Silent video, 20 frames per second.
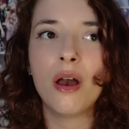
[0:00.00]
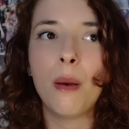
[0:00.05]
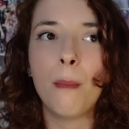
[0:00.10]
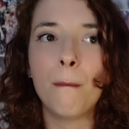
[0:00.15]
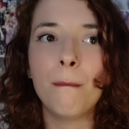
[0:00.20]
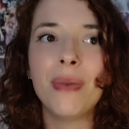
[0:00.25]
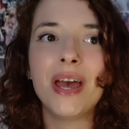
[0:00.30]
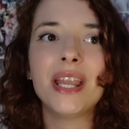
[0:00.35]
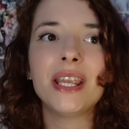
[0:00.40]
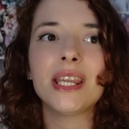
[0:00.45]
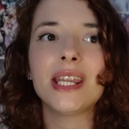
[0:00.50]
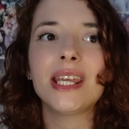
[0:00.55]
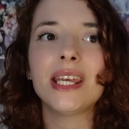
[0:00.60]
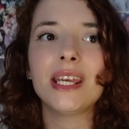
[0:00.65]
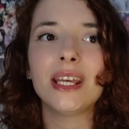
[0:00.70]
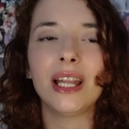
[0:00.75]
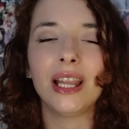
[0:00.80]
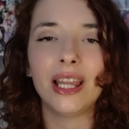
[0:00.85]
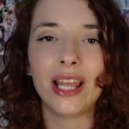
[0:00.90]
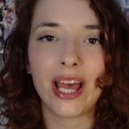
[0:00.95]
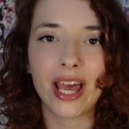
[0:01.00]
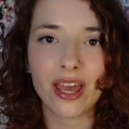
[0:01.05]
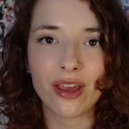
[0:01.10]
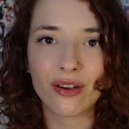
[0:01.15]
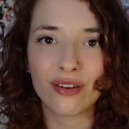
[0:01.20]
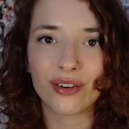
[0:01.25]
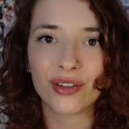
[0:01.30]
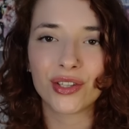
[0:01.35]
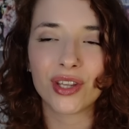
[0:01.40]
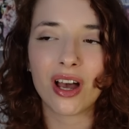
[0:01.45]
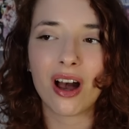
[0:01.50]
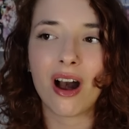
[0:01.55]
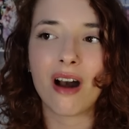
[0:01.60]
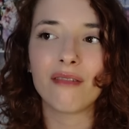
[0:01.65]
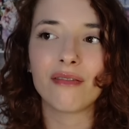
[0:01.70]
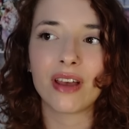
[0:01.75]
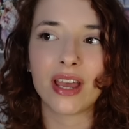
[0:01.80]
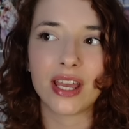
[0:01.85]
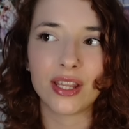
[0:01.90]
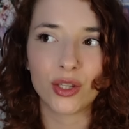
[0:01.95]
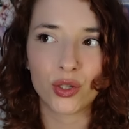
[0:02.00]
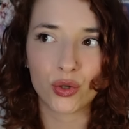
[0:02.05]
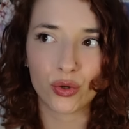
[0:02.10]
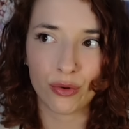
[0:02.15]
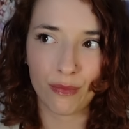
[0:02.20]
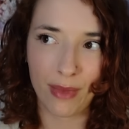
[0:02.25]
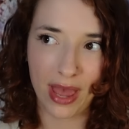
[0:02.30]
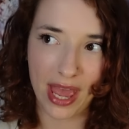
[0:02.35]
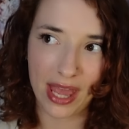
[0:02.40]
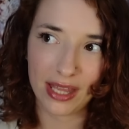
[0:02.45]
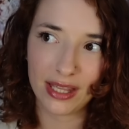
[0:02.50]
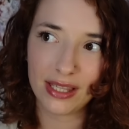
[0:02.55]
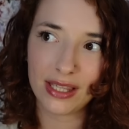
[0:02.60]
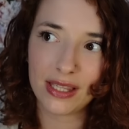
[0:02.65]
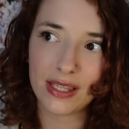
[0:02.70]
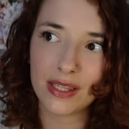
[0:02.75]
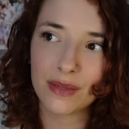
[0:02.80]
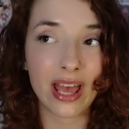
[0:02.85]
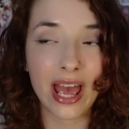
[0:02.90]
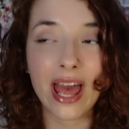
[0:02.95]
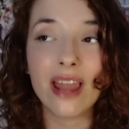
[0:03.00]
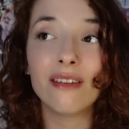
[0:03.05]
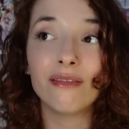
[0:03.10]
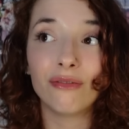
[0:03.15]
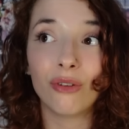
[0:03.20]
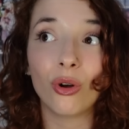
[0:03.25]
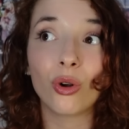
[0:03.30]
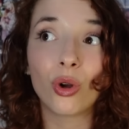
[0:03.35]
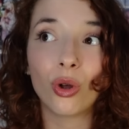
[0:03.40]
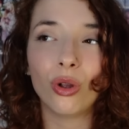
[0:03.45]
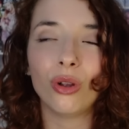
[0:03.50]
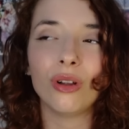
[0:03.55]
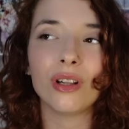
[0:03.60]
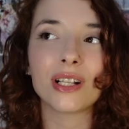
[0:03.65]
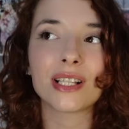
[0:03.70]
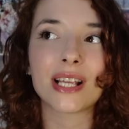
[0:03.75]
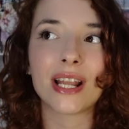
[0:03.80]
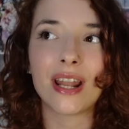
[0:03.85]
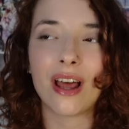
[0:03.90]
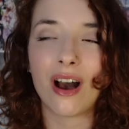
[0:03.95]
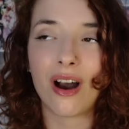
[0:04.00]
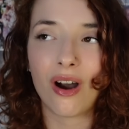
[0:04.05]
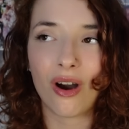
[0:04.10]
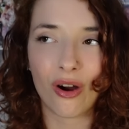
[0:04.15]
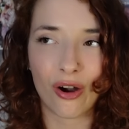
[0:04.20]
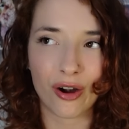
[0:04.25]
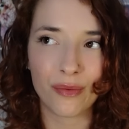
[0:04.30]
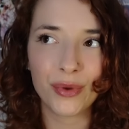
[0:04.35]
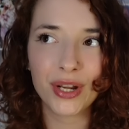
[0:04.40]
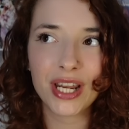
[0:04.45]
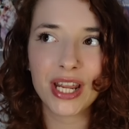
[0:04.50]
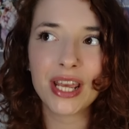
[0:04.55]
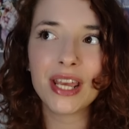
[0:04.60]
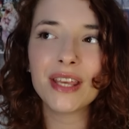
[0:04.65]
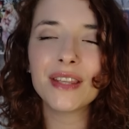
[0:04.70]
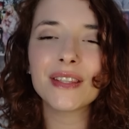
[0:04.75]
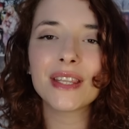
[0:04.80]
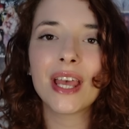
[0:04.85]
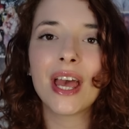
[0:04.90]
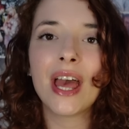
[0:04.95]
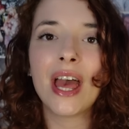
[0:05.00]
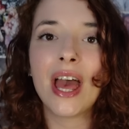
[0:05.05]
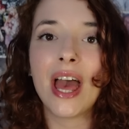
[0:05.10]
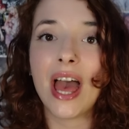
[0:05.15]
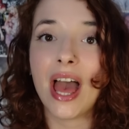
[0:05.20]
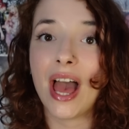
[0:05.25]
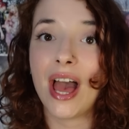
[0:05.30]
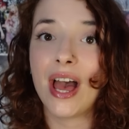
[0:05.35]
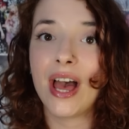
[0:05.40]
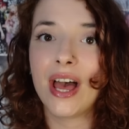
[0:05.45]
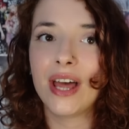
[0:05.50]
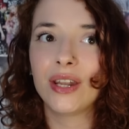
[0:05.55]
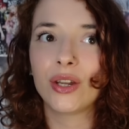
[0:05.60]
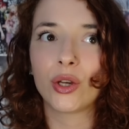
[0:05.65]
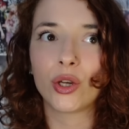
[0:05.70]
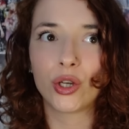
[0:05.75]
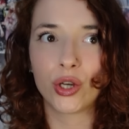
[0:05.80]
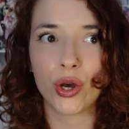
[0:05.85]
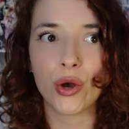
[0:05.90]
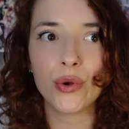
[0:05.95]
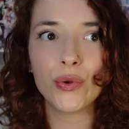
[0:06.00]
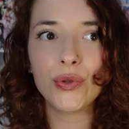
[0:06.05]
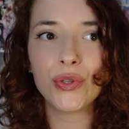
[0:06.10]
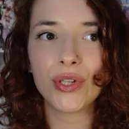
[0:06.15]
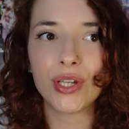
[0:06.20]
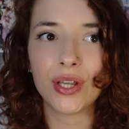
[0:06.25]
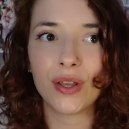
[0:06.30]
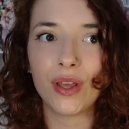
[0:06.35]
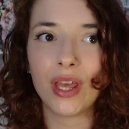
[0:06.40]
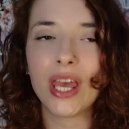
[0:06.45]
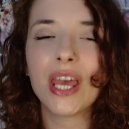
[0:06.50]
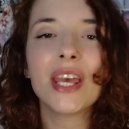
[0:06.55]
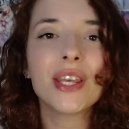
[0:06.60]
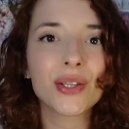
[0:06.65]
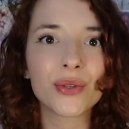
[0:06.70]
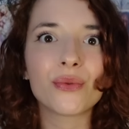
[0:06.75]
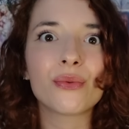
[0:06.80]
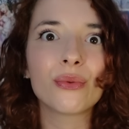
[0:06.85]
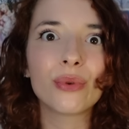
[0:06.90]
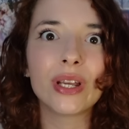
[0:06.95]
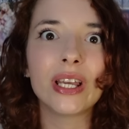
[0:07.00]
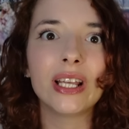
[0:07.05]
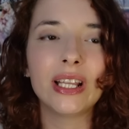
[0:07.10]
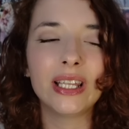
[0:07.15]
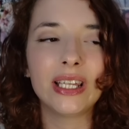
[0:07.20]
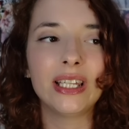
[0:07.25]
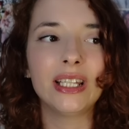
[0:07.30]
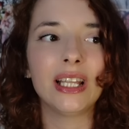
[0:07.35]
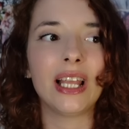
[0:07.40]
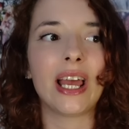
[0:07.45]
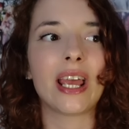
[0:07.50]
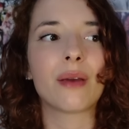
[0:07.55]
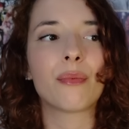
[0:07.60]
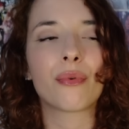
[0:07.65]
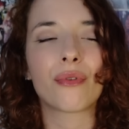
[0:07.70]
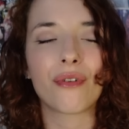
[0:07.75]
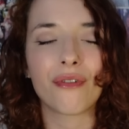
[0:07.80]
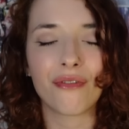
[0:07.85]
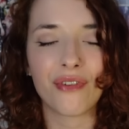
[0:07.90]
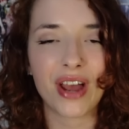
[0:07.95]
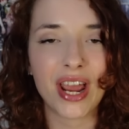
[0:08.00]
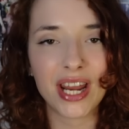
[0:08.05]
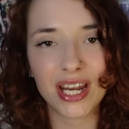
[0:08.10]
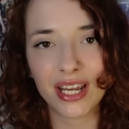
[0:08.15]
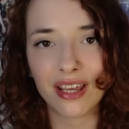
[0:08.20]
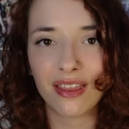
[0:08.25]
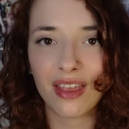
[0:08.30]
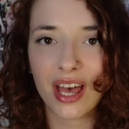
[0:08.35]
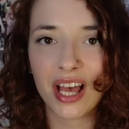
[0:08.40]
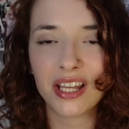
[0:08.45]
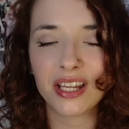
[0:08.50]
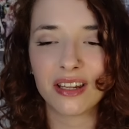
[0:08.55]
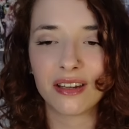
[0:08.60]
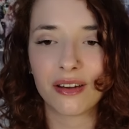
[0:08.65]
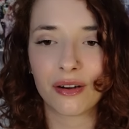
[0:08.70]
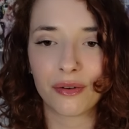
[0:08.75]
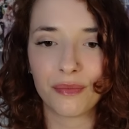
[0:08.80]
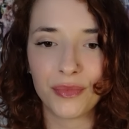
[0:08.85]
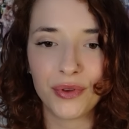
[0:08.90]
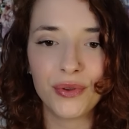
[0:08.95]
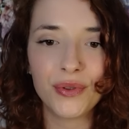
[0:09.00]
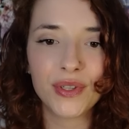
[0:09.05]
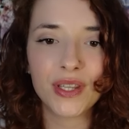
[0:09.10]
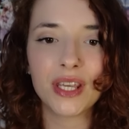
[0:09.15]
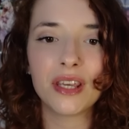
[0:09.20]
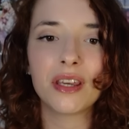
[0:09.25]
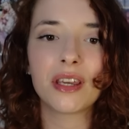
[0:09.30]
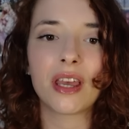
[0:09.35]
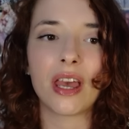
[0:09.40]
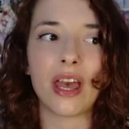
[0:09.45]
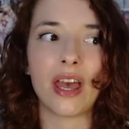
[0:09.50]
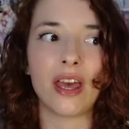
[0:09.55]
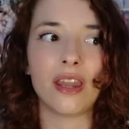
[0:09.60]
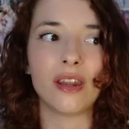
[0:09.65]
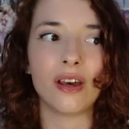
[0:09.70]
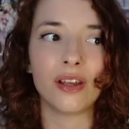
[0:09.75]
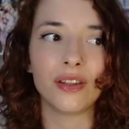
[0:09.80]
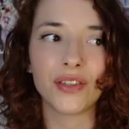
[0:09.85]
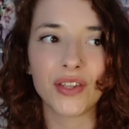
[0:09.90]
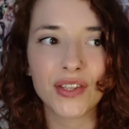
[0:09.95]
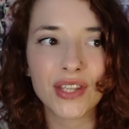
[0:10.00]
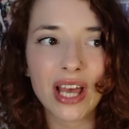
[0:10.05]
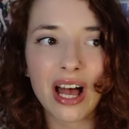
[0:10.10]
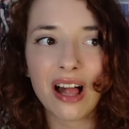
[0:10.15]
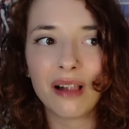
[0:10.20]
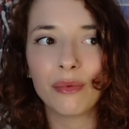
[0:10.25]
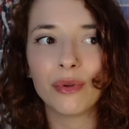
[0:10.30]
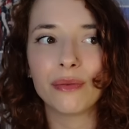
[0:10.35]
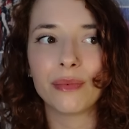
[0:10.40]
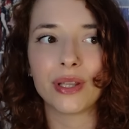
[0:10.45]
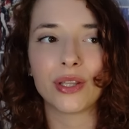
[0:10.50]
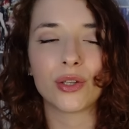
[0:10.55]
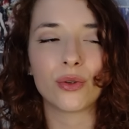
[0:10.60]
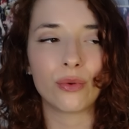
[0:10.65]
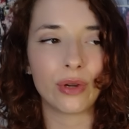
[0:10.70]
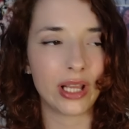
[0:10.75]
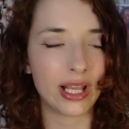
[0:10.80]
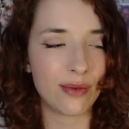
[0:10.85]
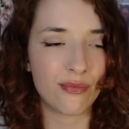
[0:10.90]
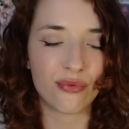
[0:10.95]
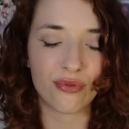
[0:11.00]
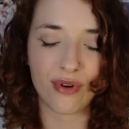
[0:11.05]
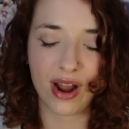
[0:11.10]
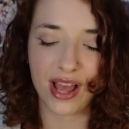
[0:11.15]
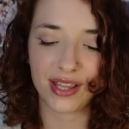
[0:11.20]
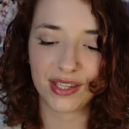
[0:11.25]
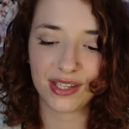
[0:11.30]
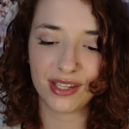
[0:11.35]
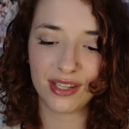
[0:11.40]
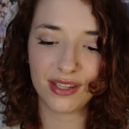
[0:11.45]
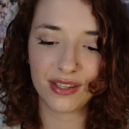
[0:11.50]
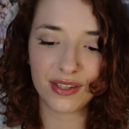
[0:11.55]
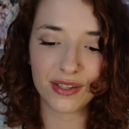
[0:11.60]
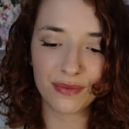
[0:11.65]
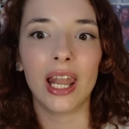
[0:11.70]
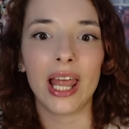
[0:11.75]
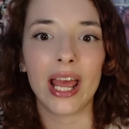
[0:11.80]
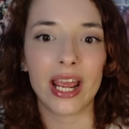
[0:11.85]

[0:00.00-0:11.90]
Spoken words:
many layers of instruments and vocals and harmonies, and Ghost is really providing that in their music, and on this album it's really present.